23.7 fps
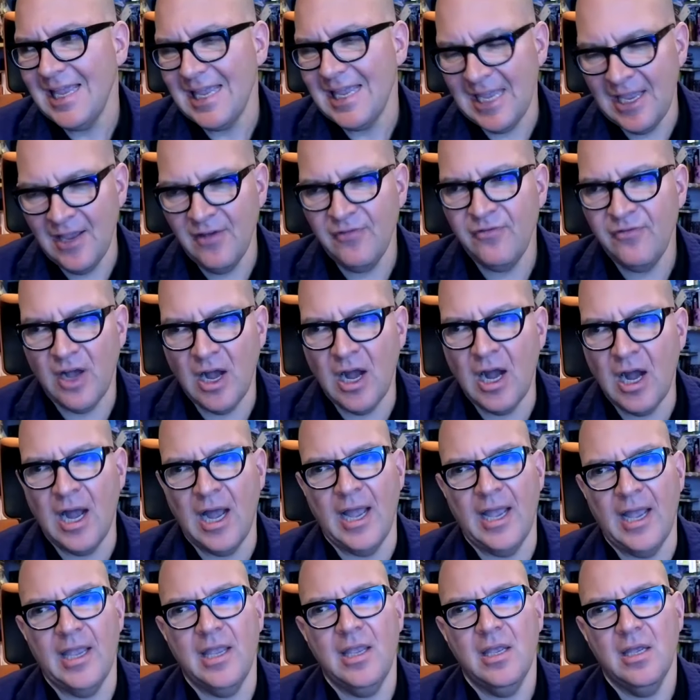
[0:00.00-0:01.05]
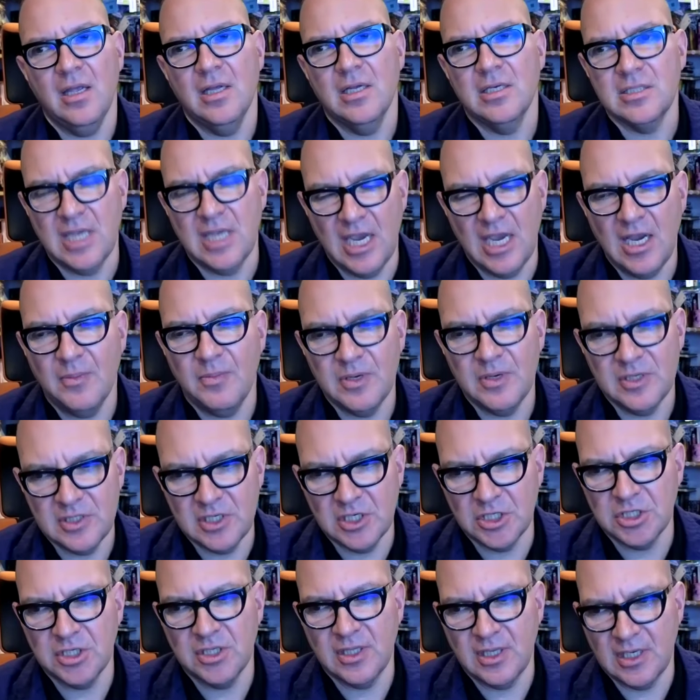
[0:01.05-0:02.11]
if I take a
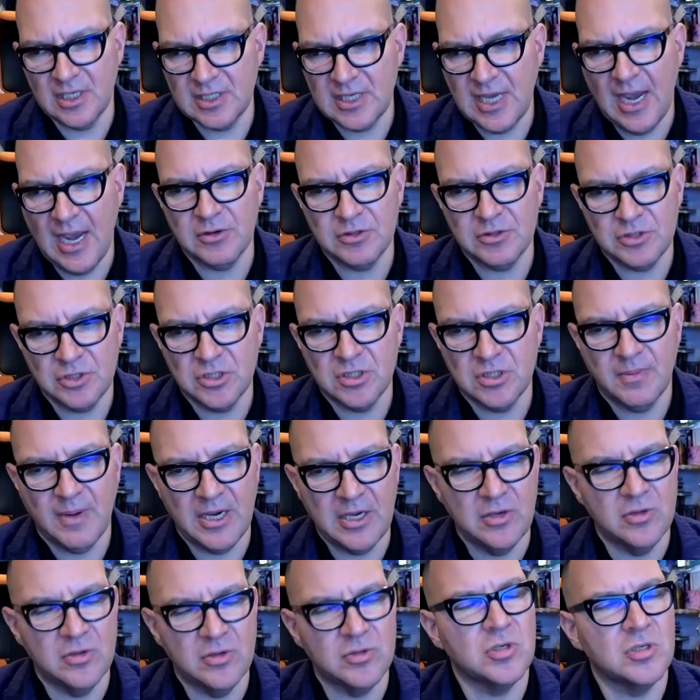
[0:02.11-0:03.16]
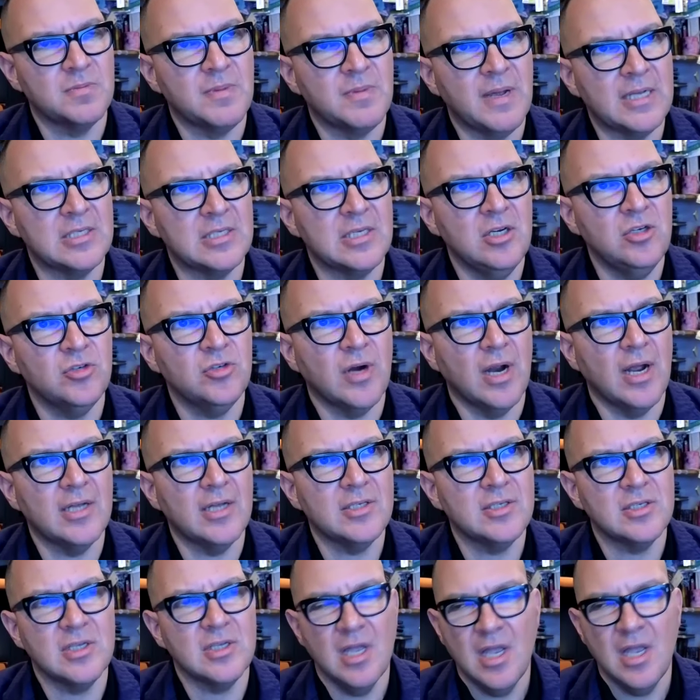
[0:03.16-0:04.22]
position that is counter to my user's best
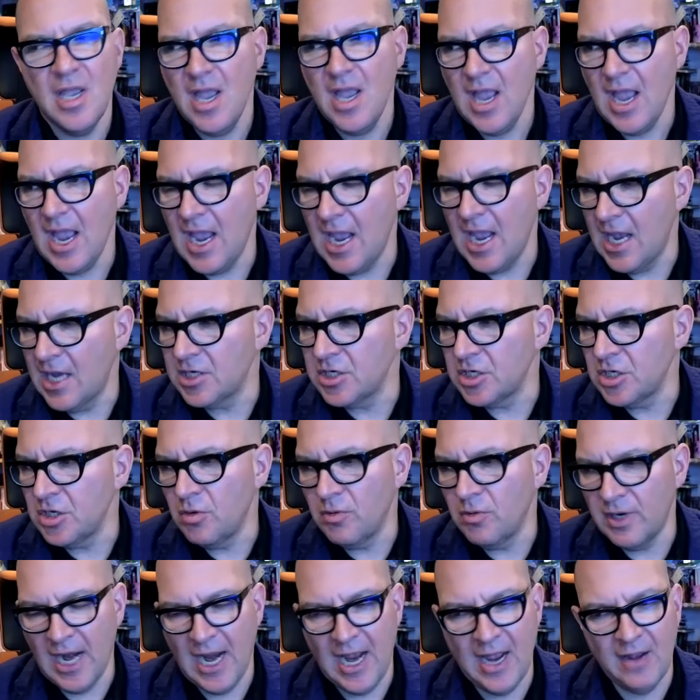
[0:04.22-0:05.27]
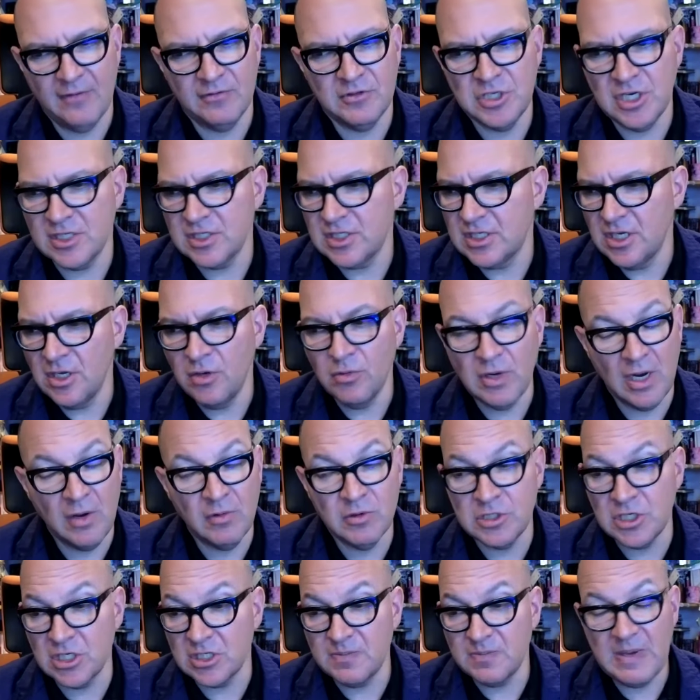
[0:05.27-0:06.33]
interests and you would have just you it
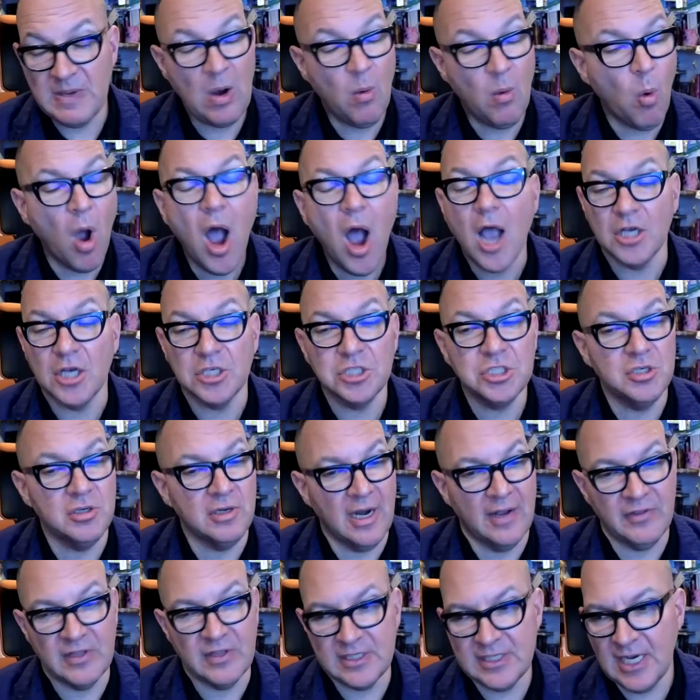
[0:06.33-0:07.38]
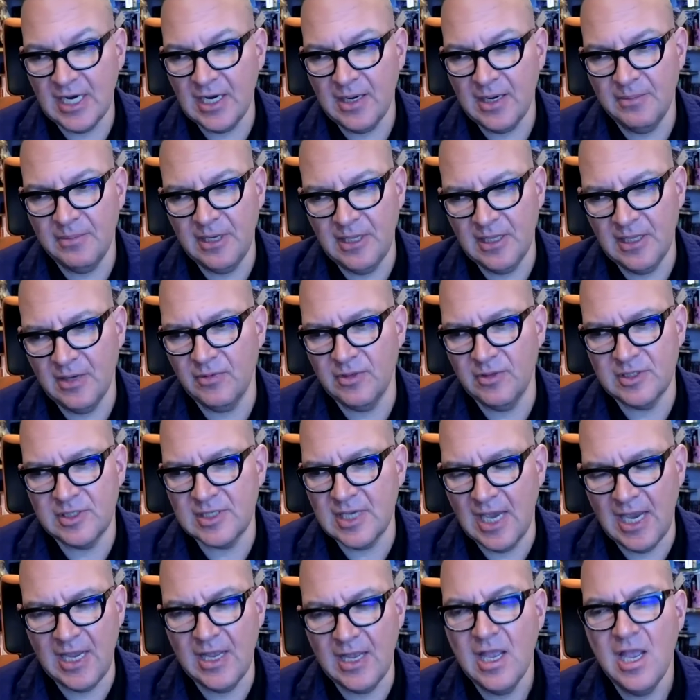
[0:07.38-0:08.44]
would just be a wash you'd have the tech company that would
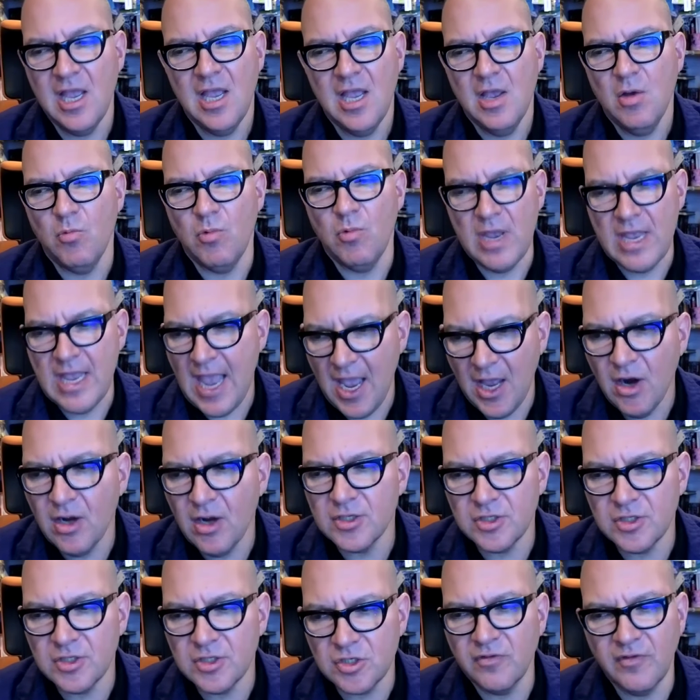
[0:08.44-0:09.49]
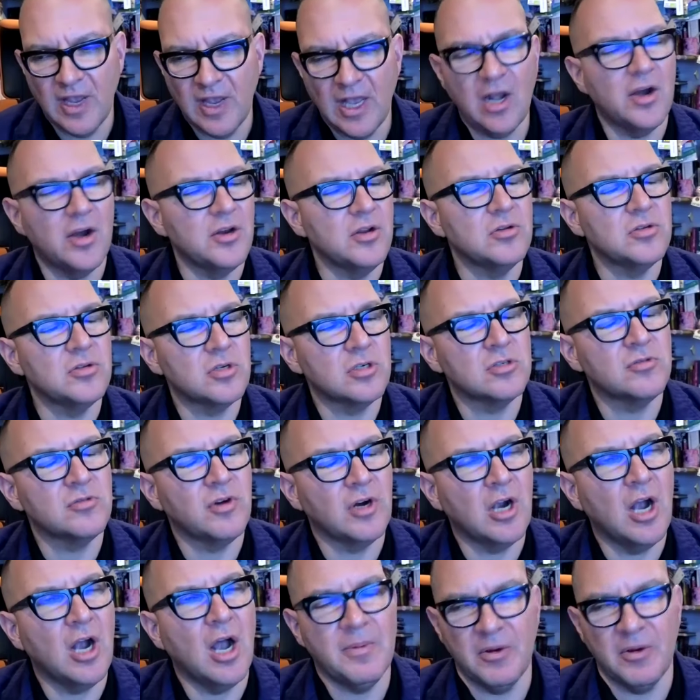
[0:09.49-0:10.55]
say we cannot surveil our users
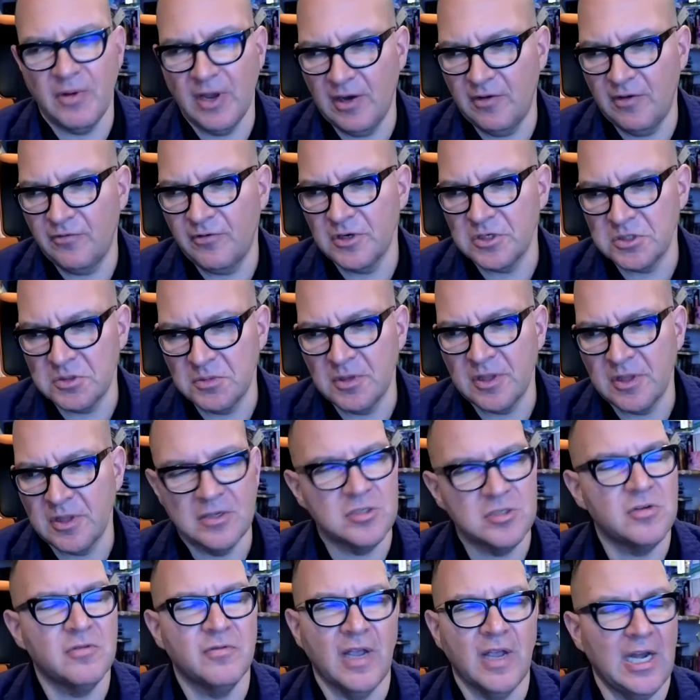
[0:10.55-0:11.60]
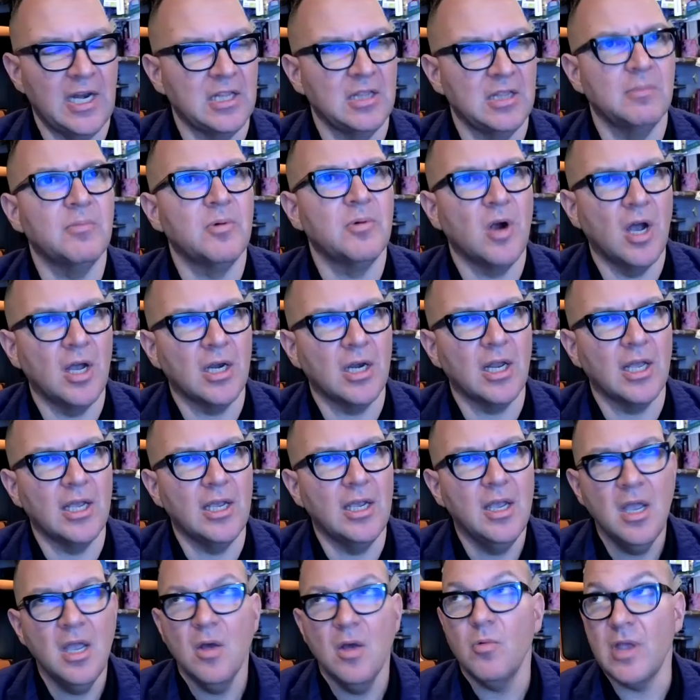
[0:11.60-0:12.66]
for copyright infringement without surveilling them broadly
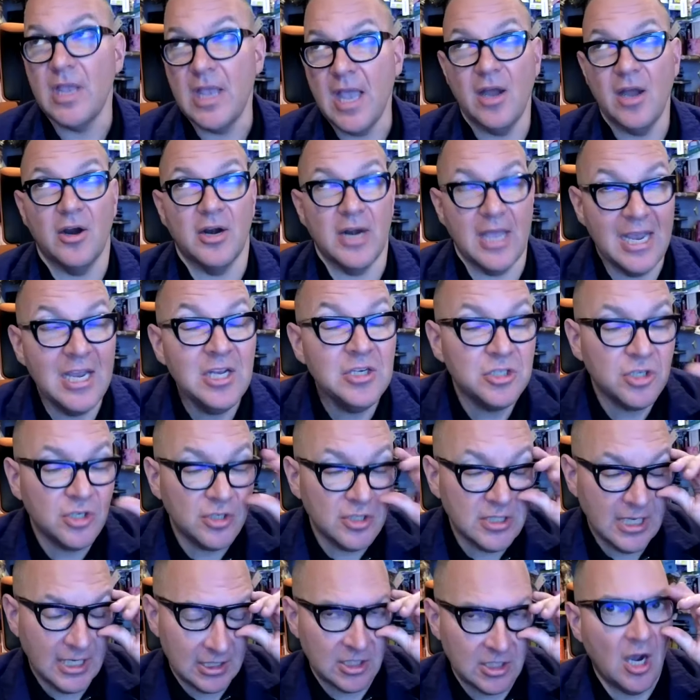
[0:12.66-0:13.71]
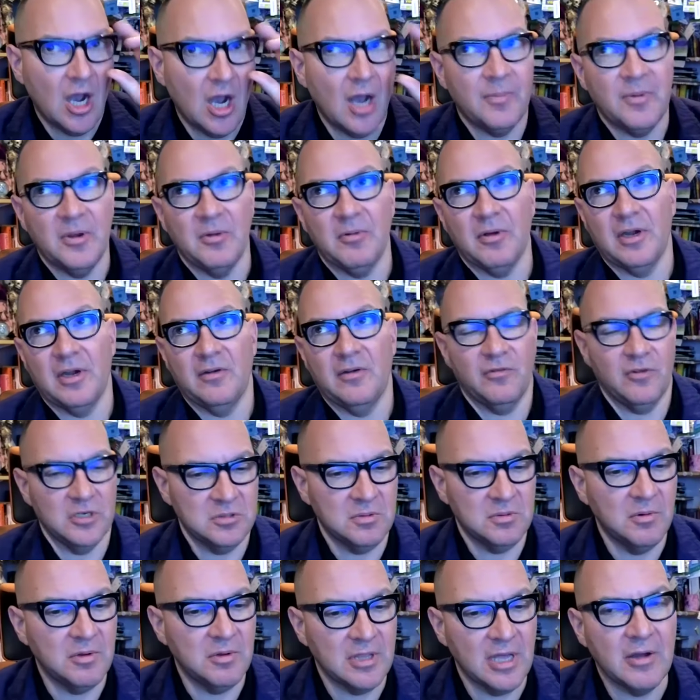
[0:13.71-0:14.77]
we cannot interdict copyright
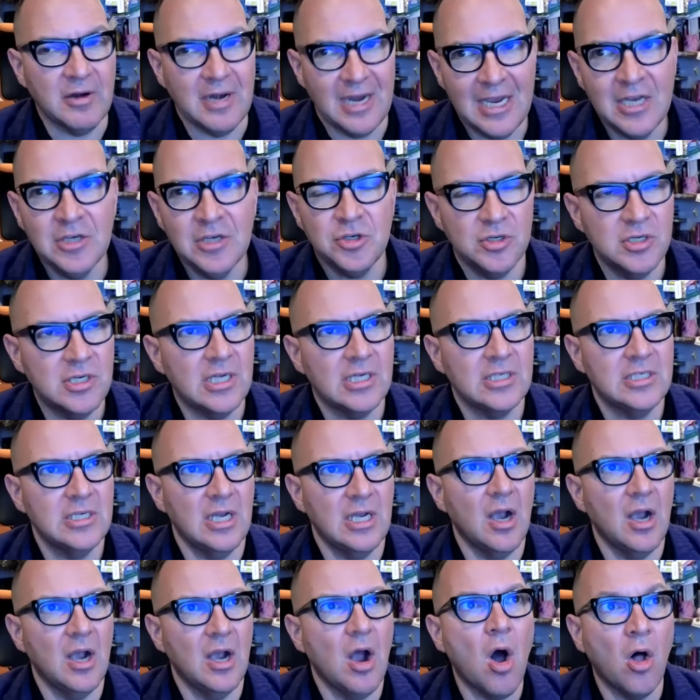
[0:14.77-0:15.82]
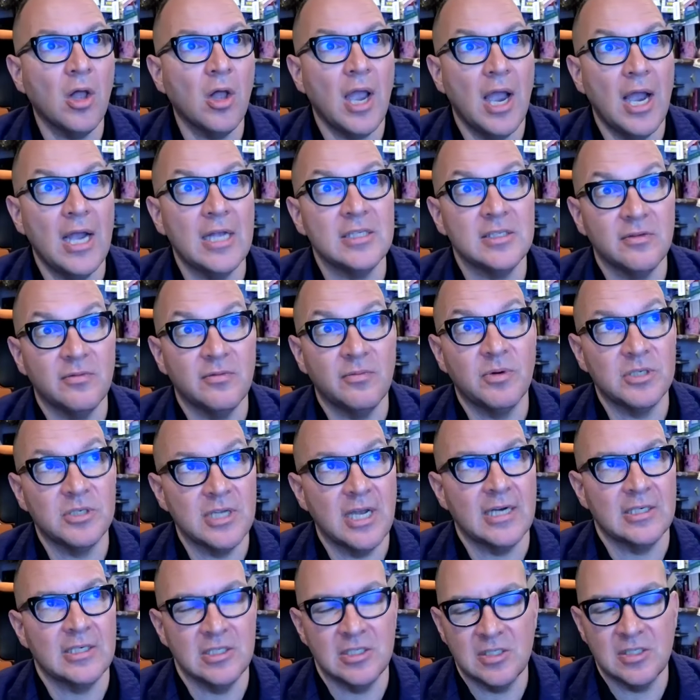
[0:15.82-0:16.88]
infringement without interdicting all kinds of
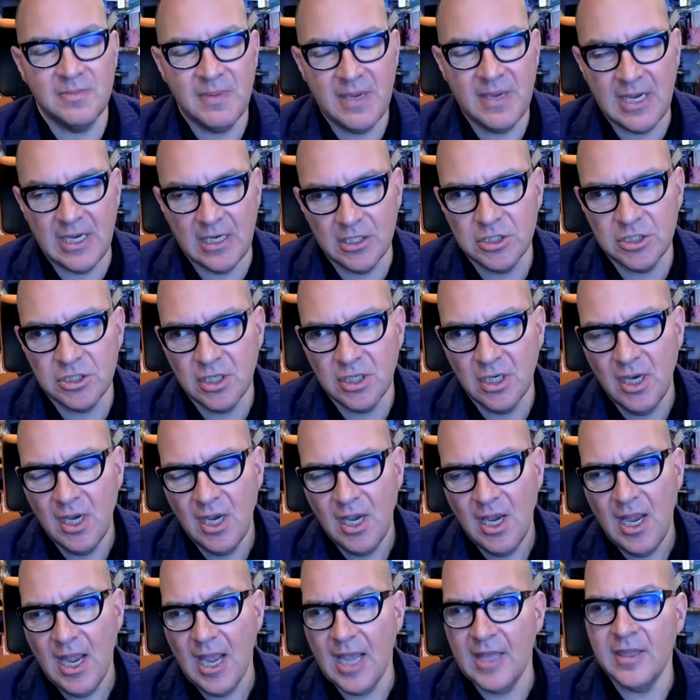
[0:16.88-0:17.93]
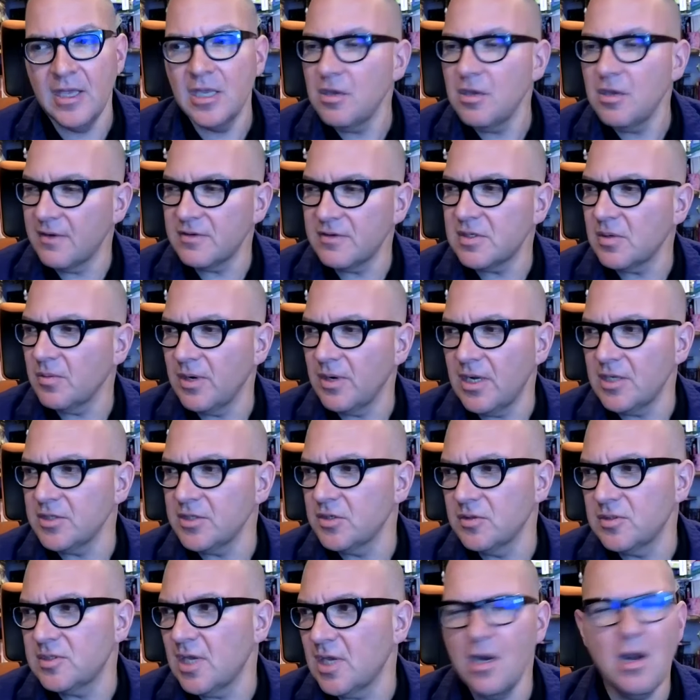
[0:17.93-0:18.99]
protected speech and then you'd have someone else
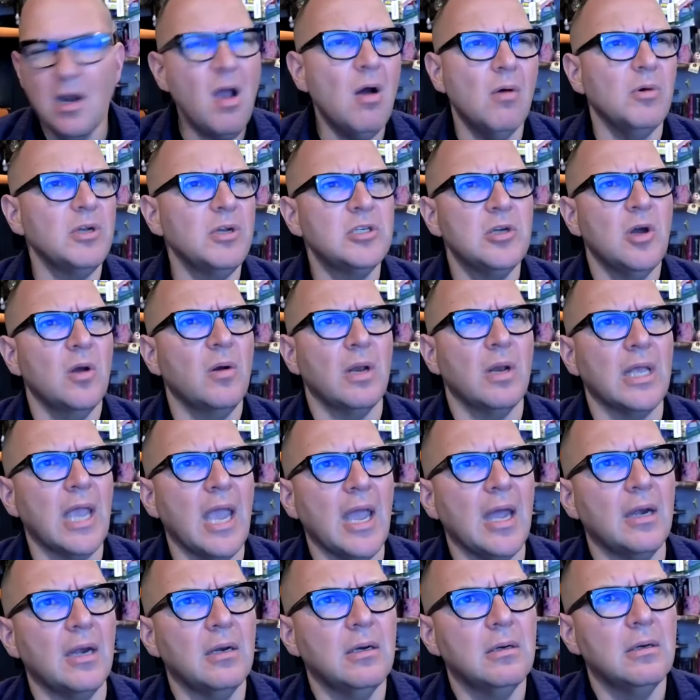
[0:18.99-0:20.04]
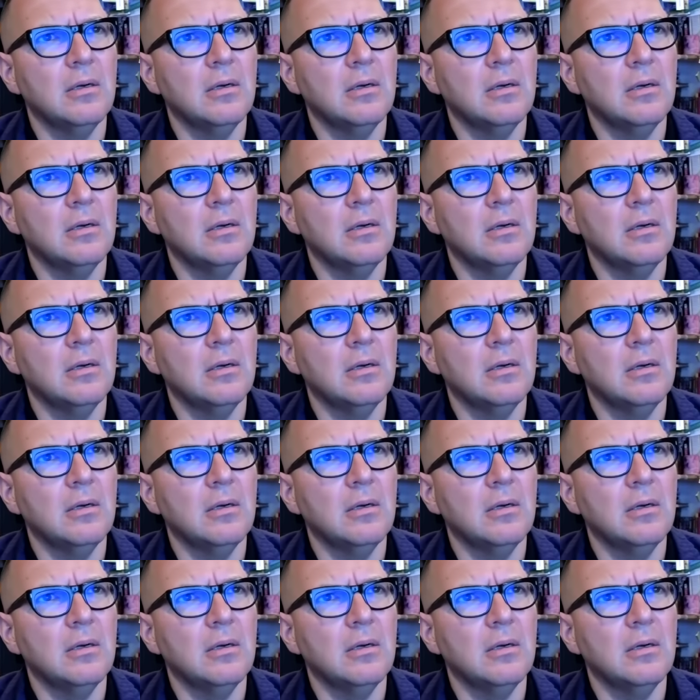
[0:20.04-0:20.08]
who'd say no we totally can